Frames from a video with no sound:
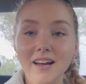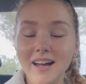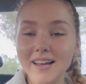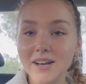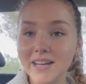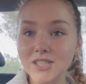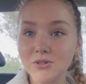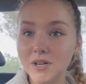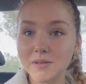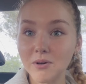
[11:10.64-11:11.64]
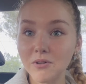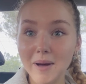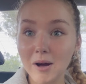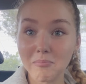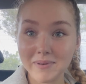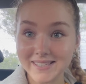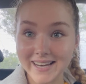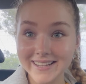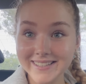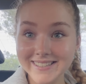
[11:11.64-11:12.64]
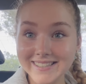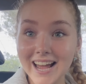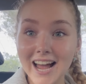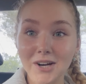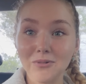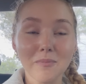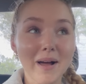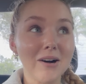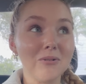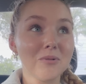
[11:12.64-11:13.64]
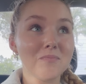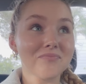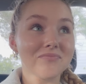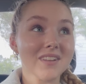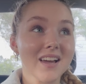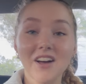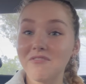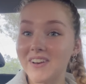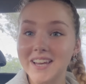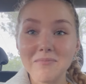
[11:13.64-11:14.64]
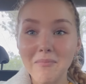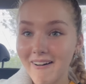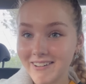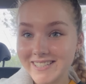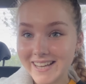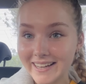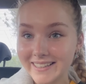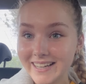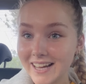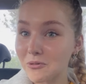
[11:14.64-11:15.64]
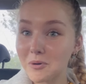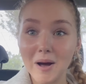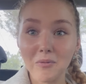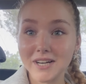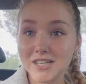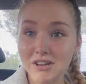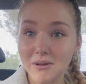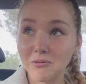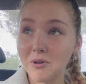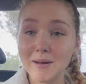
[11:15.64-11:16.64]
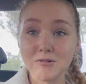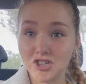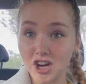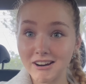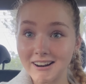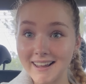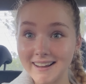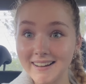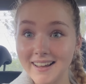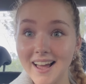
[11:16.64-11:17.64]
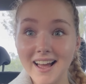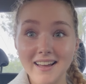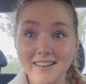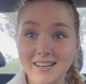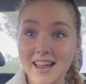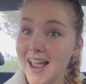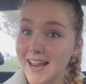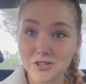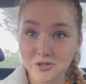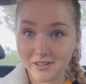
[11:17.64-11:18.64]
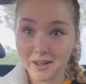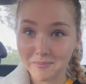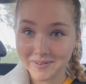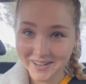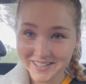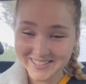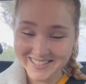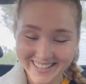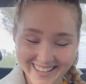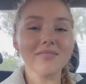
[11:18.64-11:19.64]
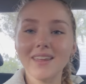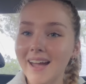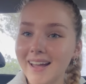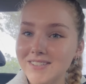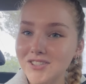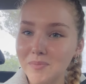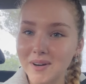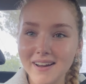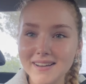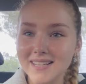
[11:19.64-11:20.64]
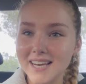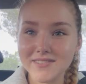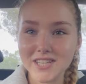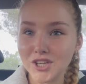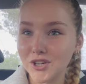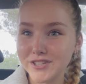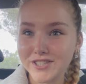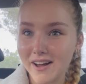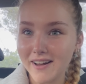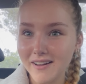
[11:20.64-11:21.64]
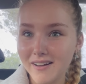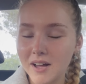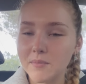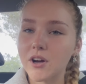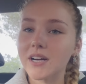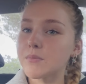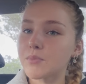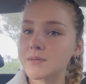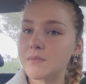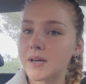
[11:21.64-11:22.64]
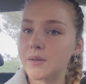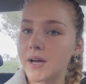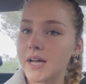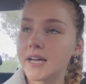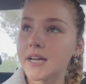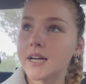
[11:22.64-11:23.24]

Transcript: and he's talking to me all about business and all about affiliate marketing and all about what I do and all about journaling and angel numbers. Yeah, he's super nice. He lives in Noosa. I'm currently in Brisbane, by the way.